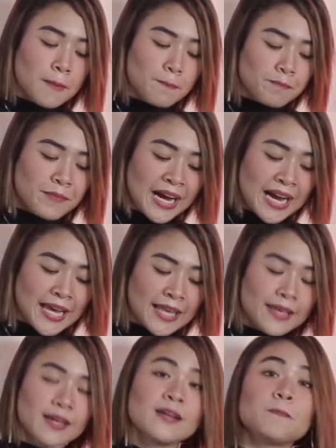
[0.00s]

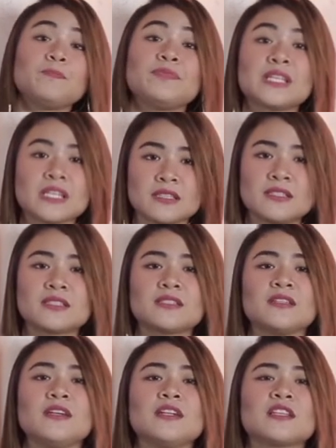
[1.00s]
my needs.
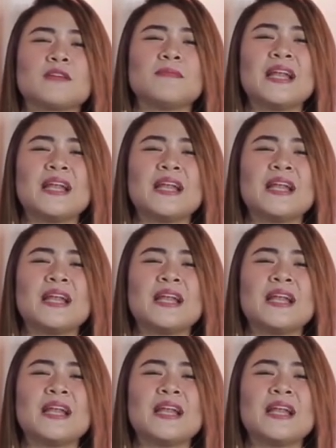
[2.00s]
Diba?